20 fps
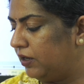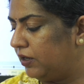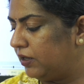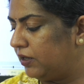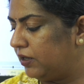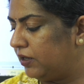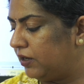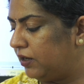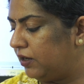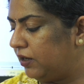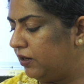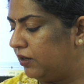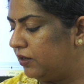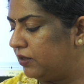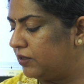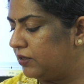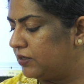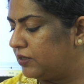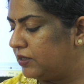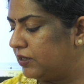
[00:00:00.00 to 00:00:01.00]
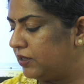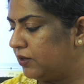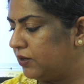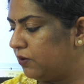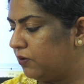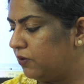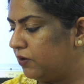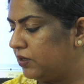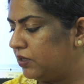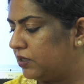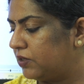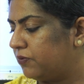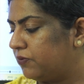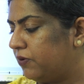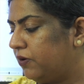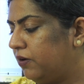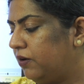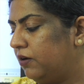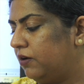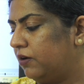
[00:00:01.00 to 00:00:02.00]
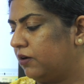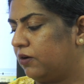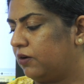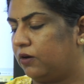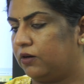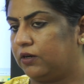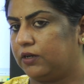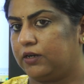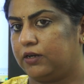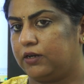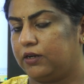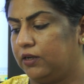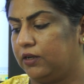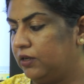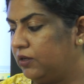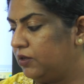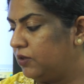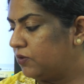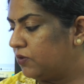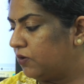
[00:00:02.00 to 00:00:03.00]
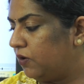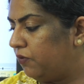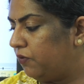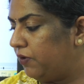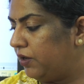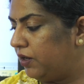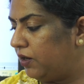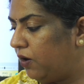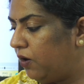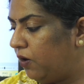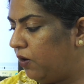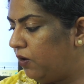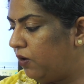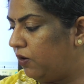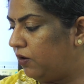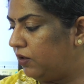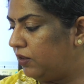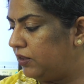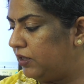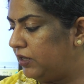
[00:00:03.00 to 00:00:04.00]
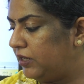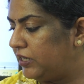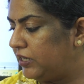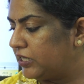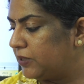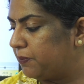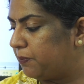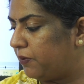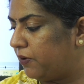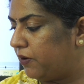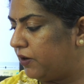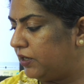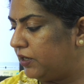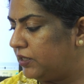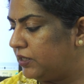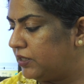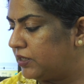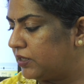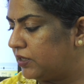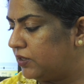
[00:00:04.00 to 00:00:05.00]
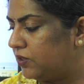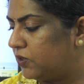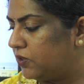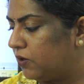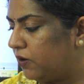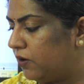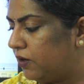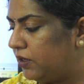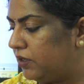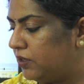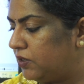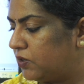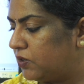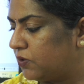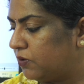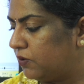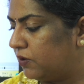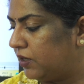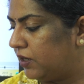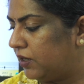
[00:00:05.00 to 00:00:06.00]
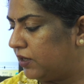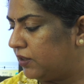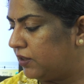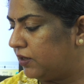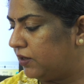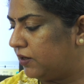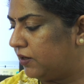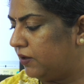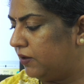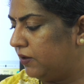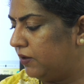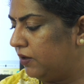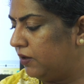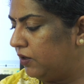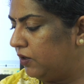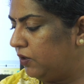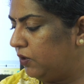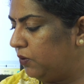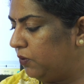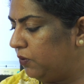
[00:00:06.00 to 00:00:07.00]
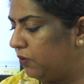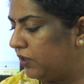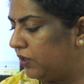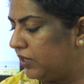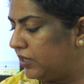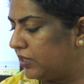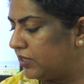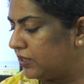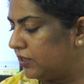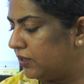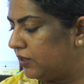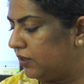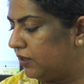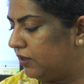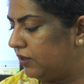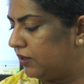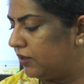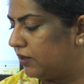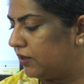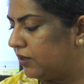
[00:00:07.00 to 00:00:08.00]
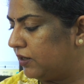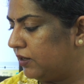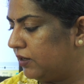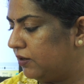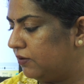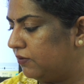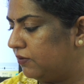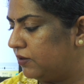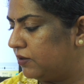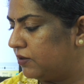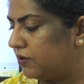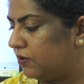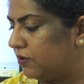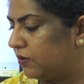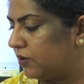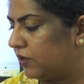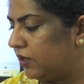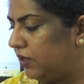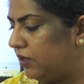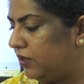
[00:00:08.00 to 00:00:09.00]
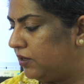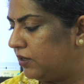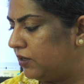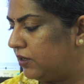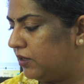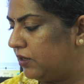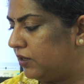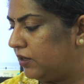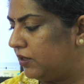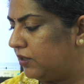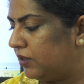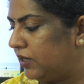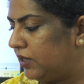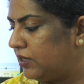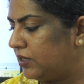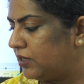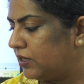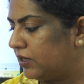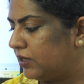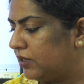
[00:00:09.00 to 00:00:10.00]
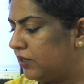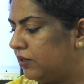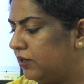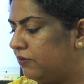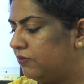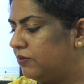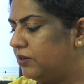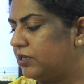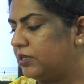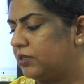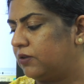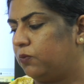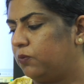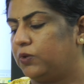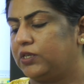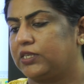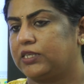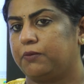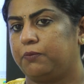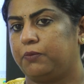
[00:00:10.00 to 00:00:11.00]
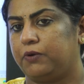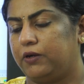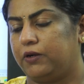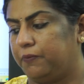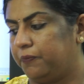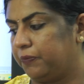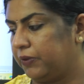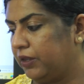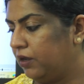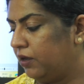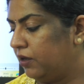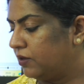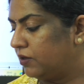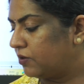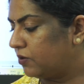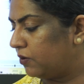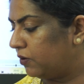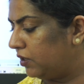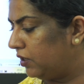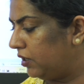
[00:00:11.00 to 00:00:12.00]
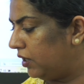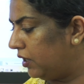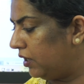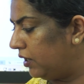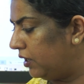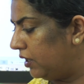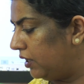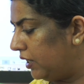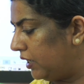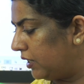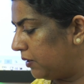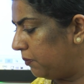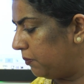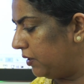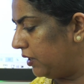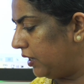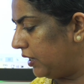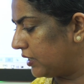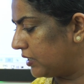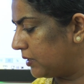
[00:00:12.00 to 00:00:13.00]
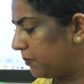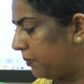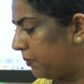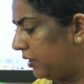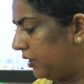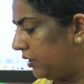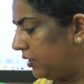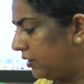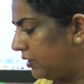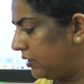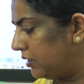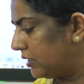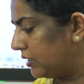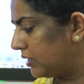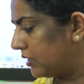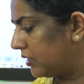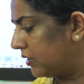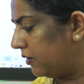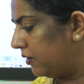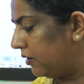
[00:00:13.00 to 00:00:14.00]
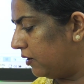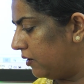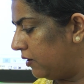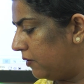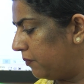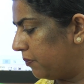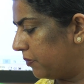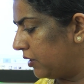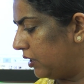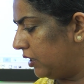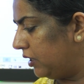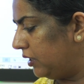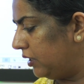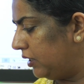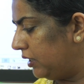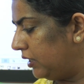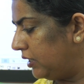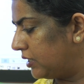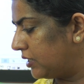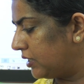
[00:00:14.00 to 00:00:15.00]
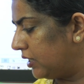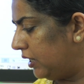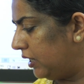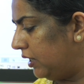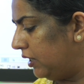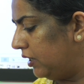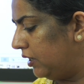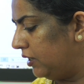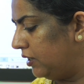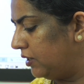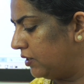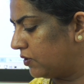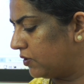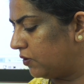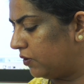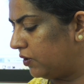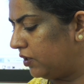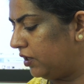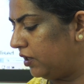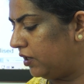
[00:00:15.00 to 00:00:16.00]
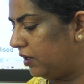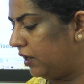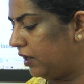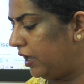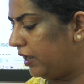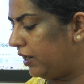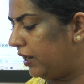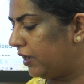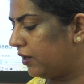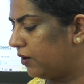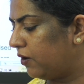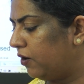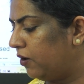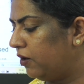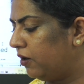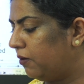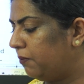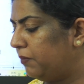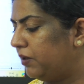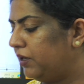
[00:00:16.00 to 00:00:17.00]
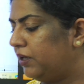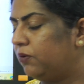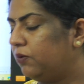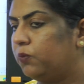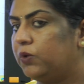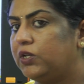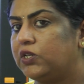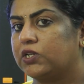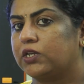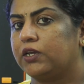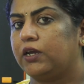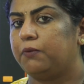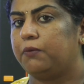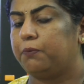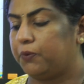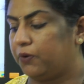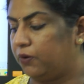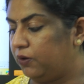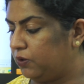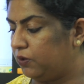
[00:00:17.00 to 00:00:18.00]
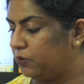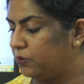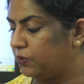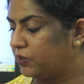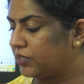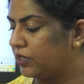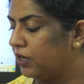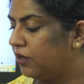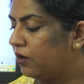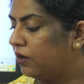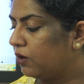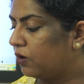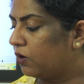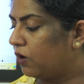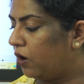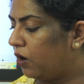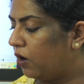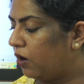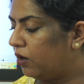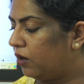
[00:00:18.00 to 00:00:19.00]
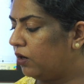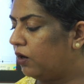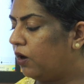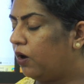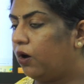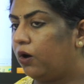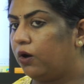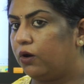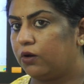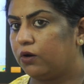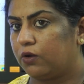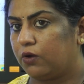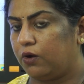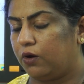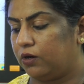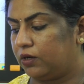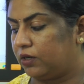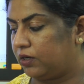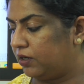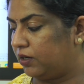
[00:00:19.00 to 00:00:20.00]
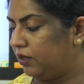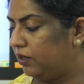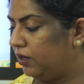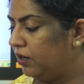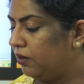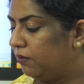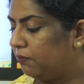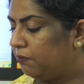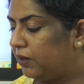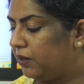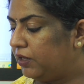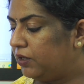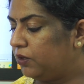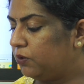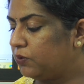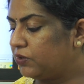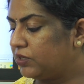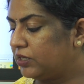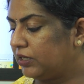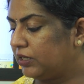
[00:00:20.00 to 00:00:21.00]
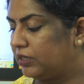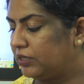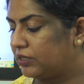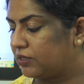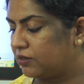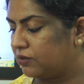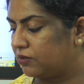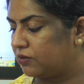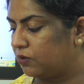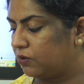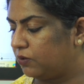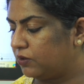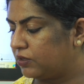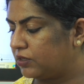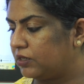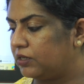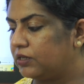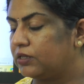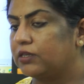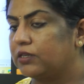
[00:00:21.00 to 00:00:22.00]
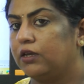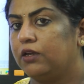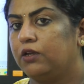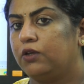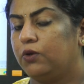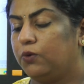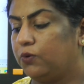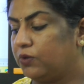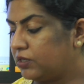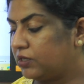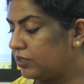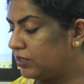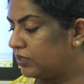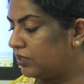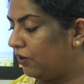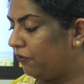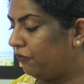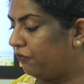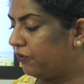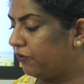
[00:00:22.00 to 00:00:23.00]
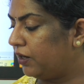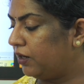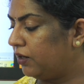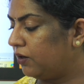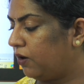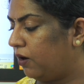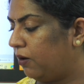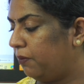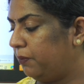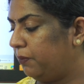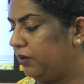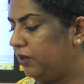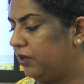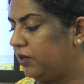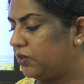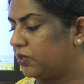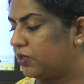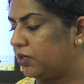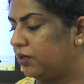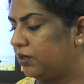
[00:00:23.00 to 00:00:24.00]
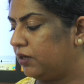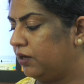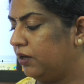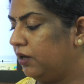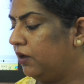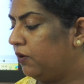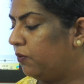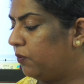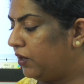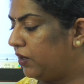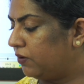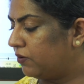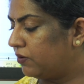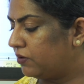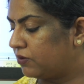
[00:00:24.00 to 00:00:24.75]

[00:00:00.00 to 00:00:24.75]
here 0 is for cotton. So when all these points join together, you get a curve. Okay, here that curve is visible. So here let me explain this in detail. So here an economy which can produce corn or cotton by using its resources uses different combination when